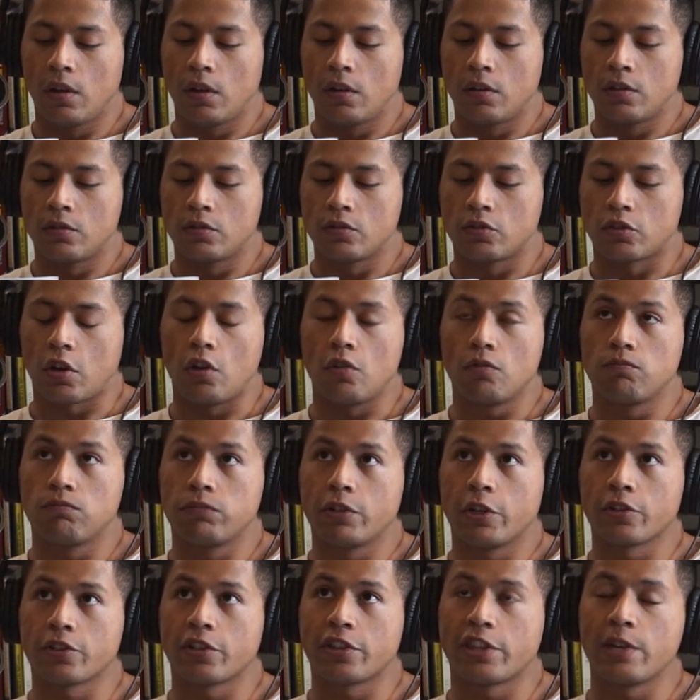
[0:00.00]
So
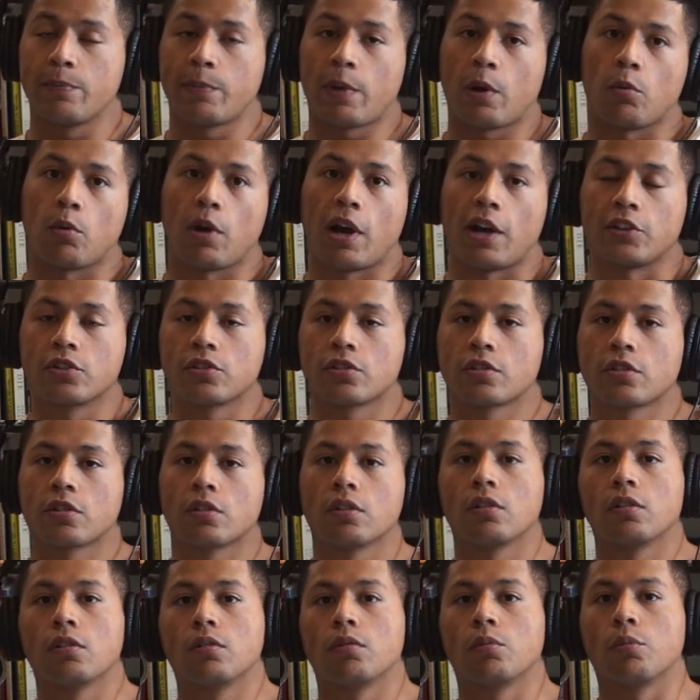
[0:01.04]
here's the thing about Rodgers.
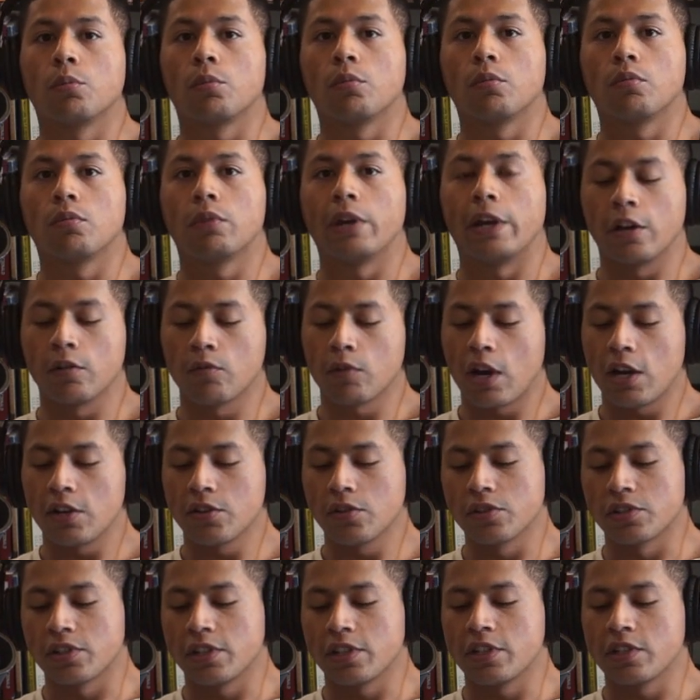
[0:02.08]
Aaron
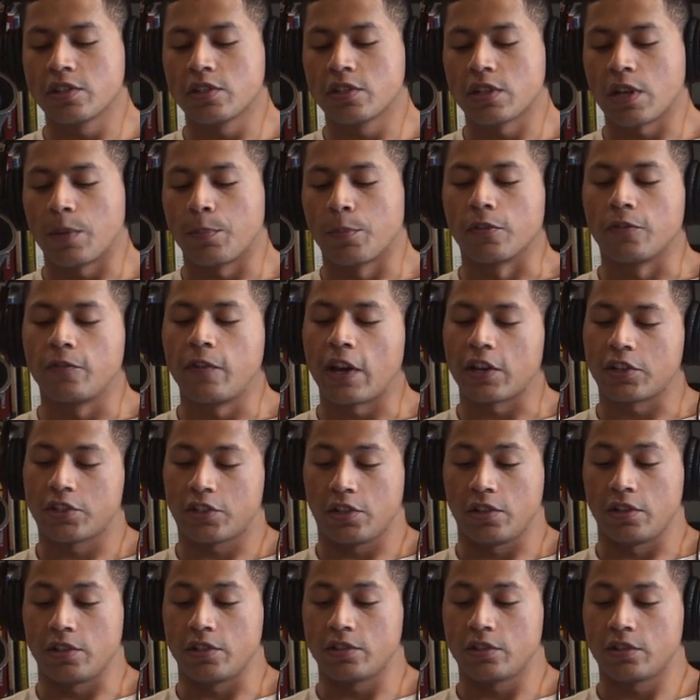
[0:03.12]
Rodgers is a
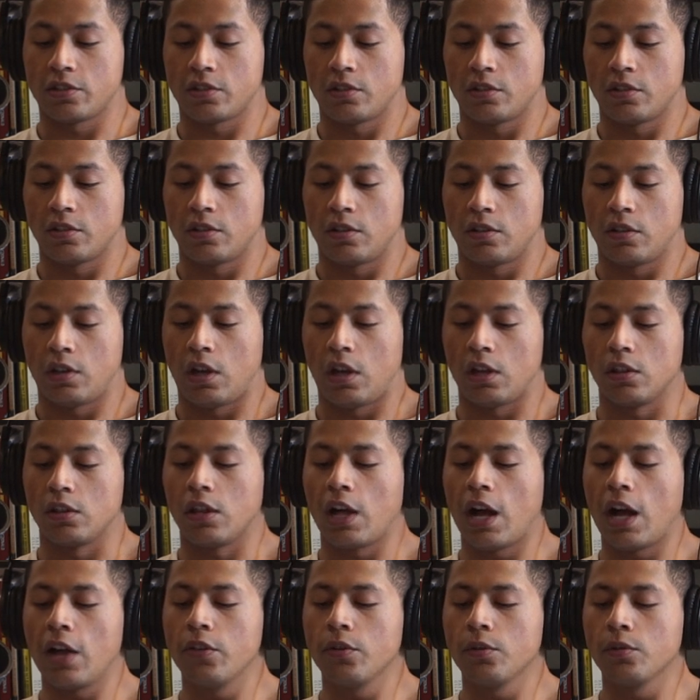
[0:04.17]
perfectionist. A
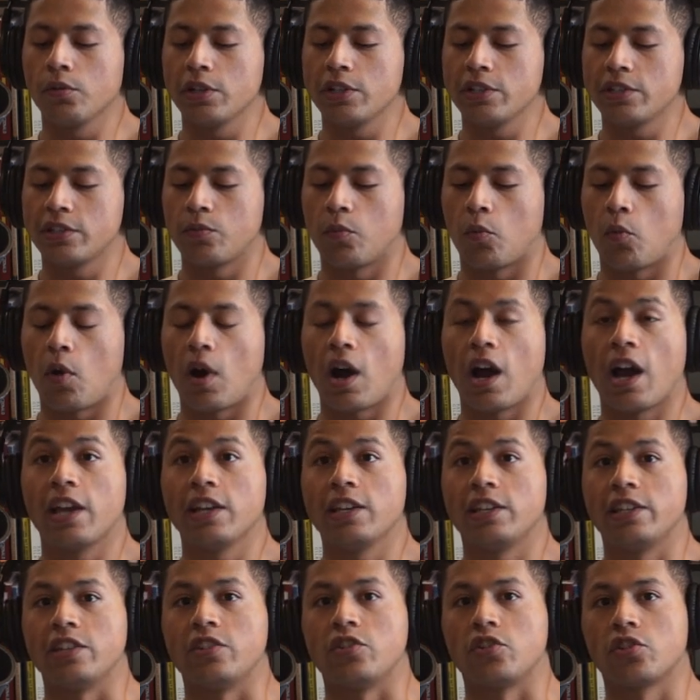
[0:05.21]
lot of the reason why
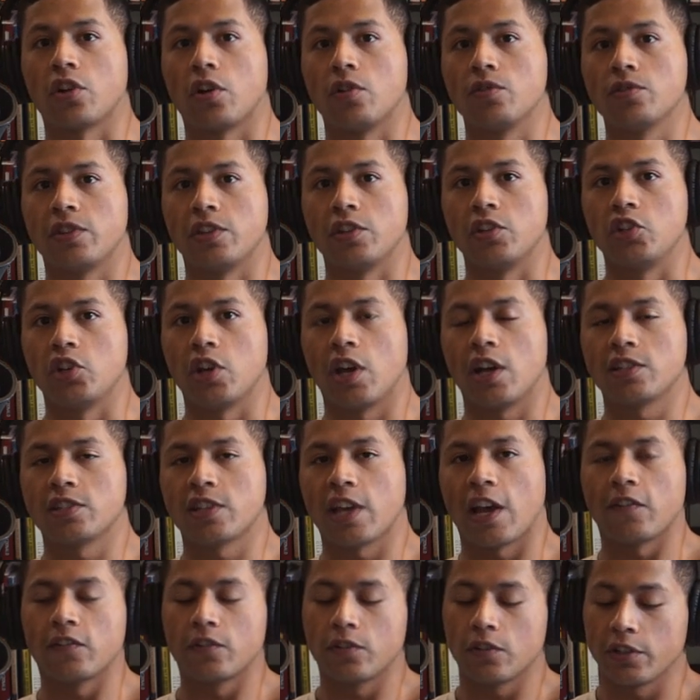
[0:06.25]
he chose the Jets
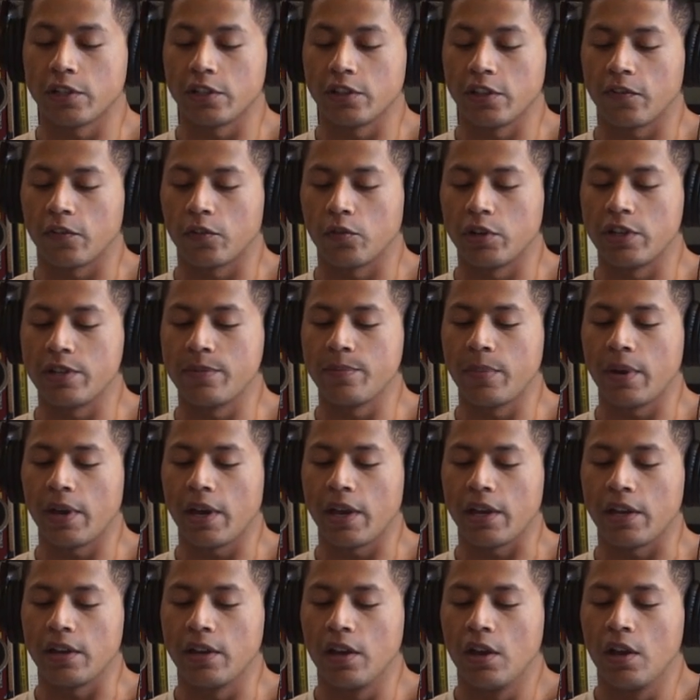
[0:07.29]
after he left Green
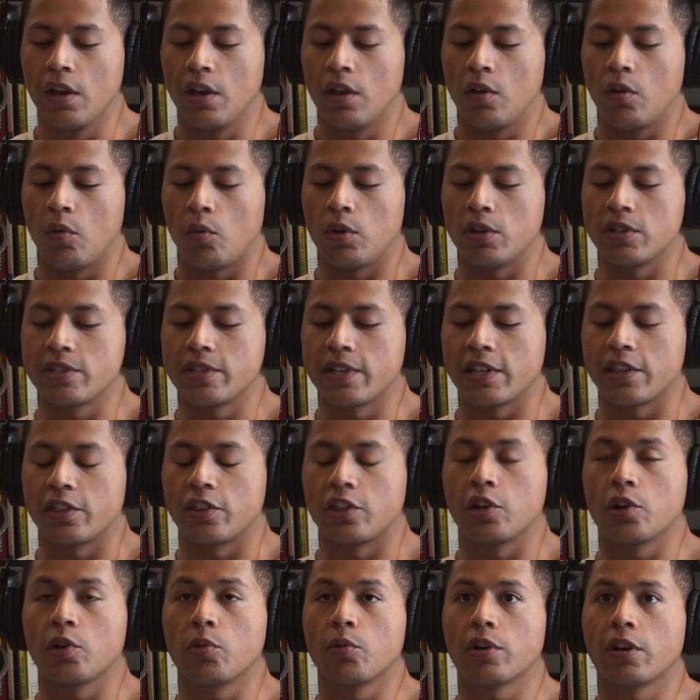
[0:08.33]
Bay was that
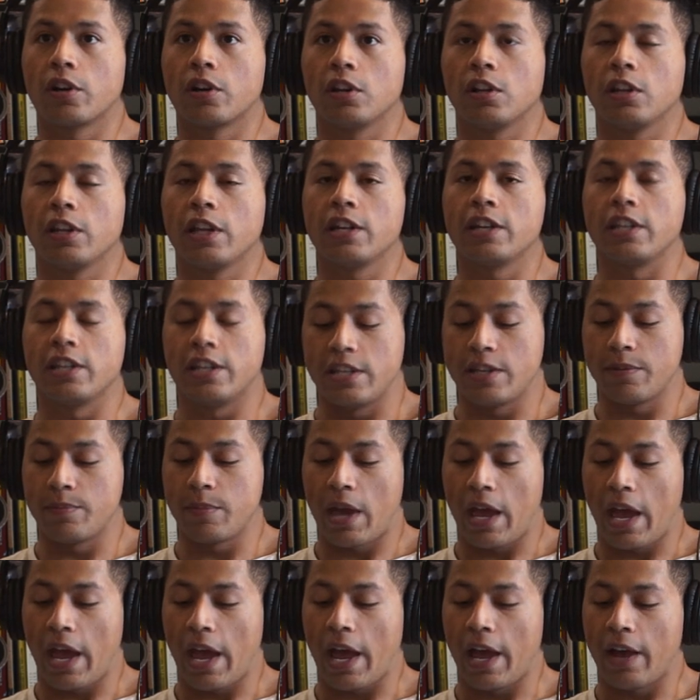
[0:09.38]
they were going to let him
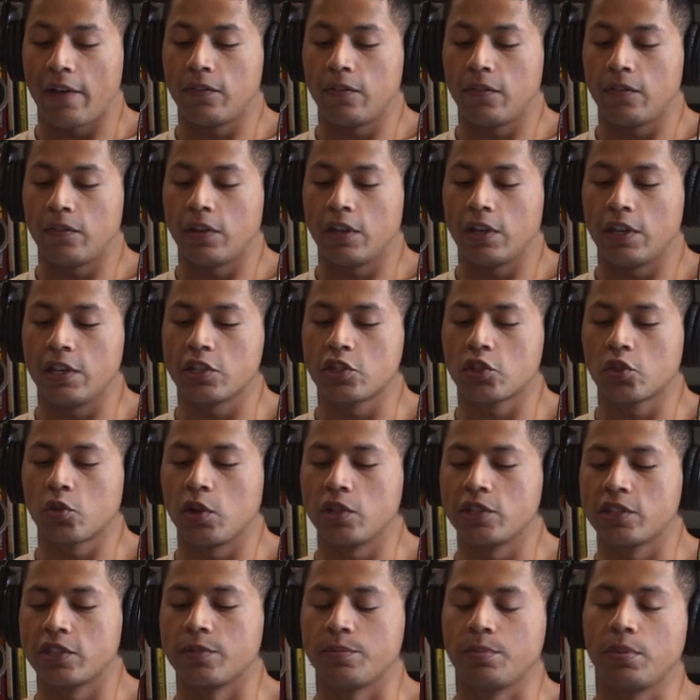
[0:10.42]
have his
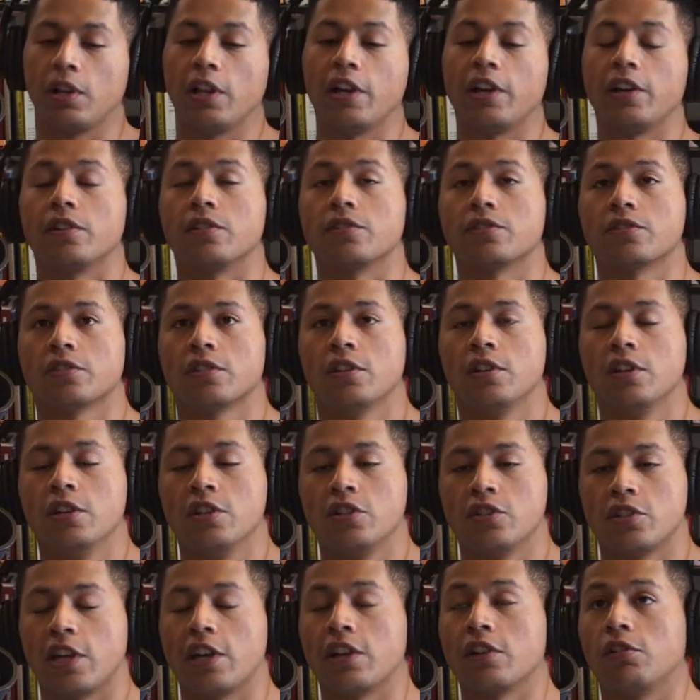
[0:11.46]
choice of players.
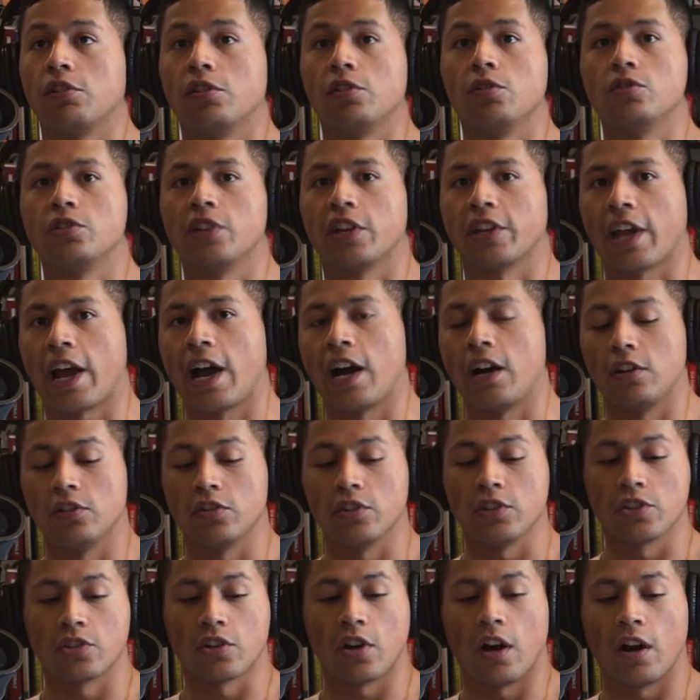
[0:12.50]
So that includes like Alan
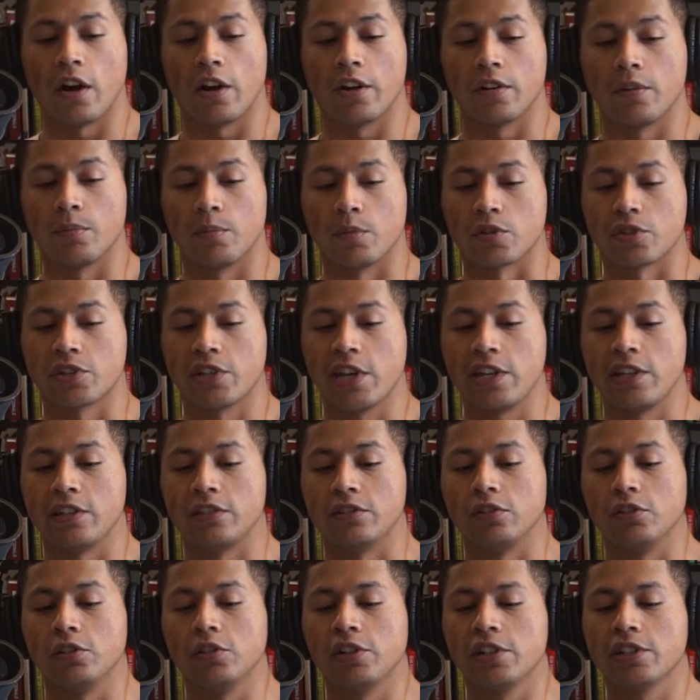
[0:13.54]
Lazard,
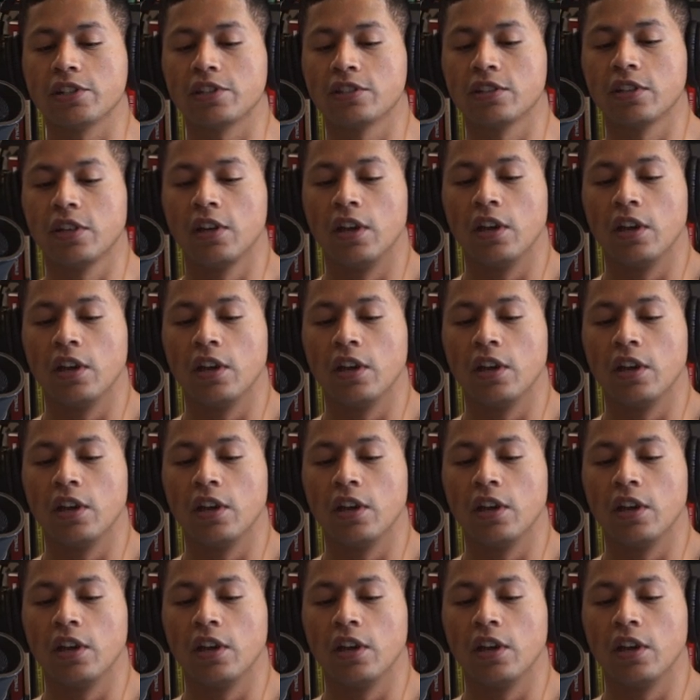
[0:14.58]
Mercedes Lewis,